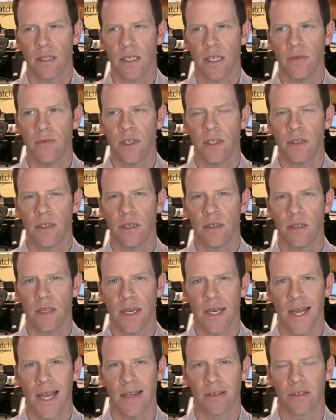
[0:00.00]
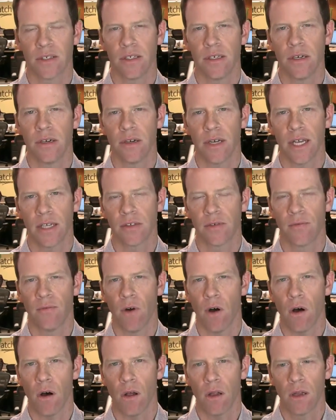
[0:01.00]
the TV season next year, next mm.
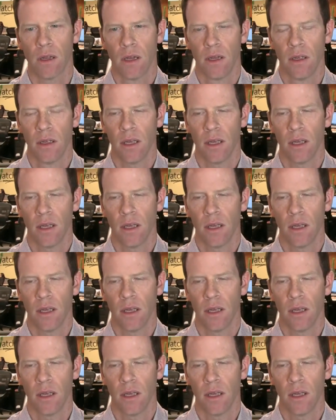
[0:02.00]
fall.